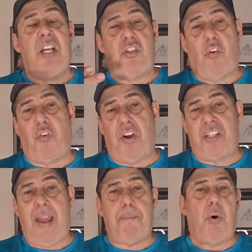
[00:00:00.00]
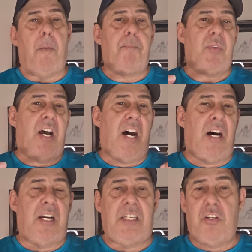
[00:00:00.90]
So for example,
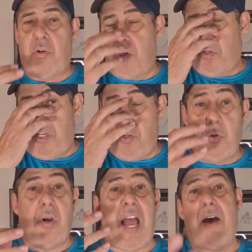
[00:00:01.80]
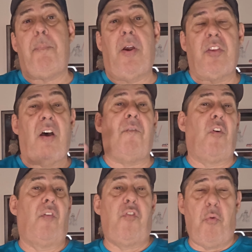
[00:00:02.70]
you can do a half marathon
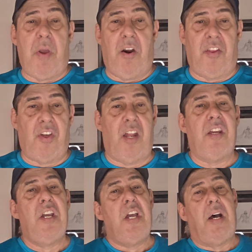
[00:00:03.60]
for a full marathon,